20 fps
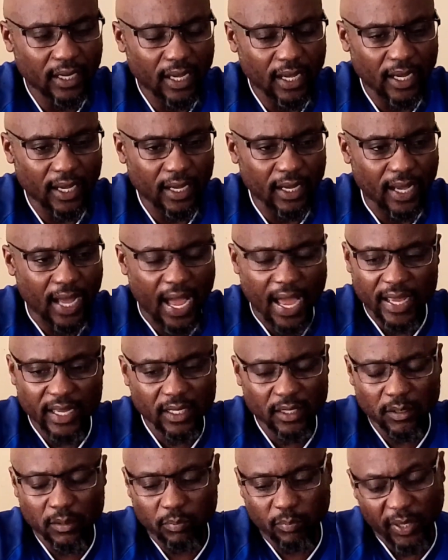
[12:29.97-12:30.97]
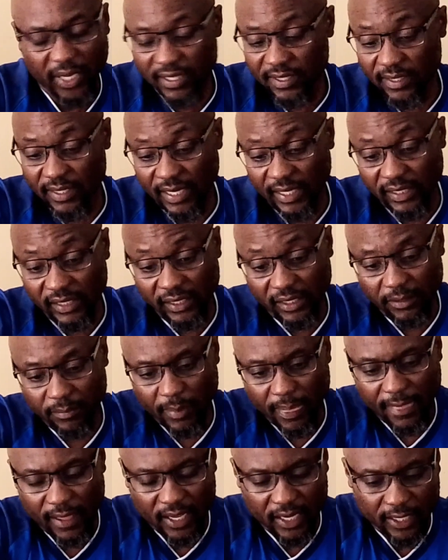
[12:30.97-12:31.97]
I personally
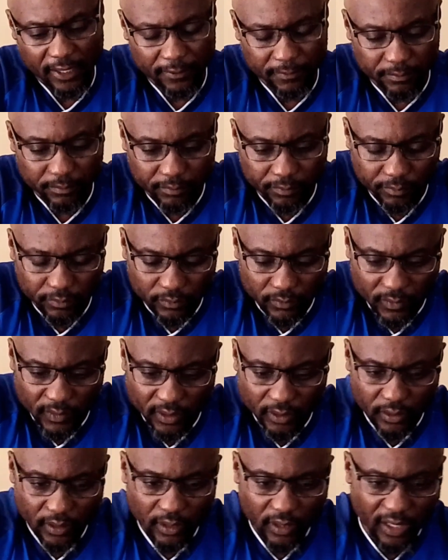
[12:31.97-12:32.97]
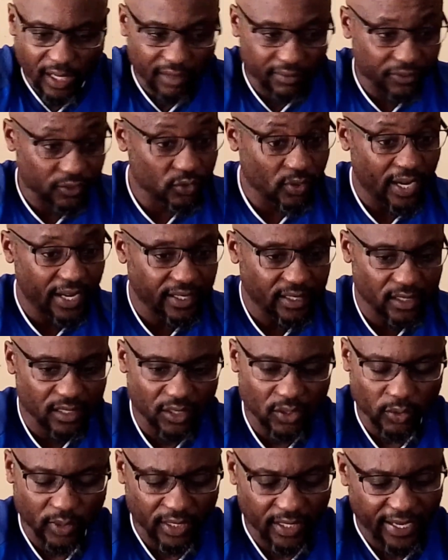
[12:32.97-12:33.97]
have tried
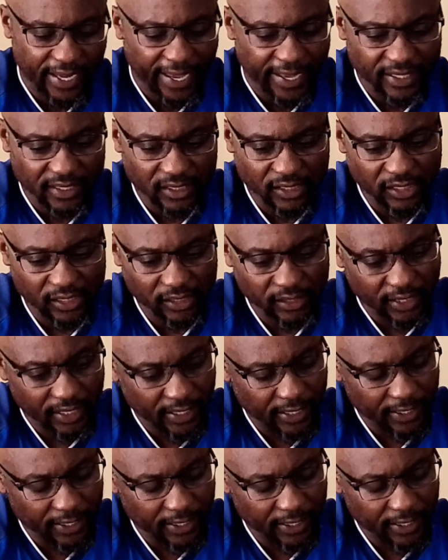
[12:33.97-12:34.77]
to engage